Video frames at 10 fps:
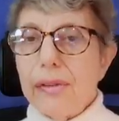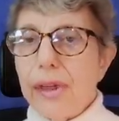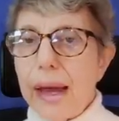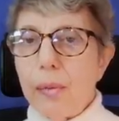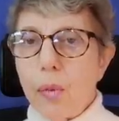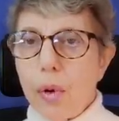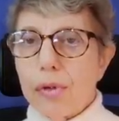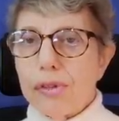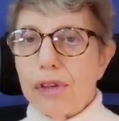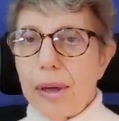That
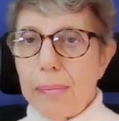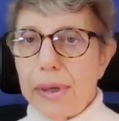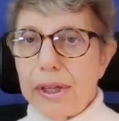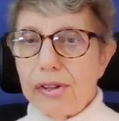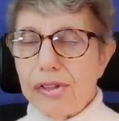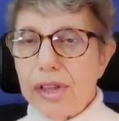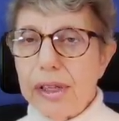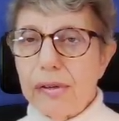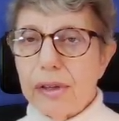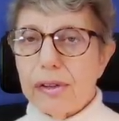was a big
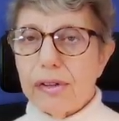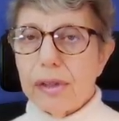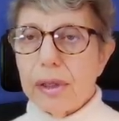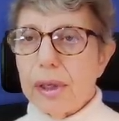secret.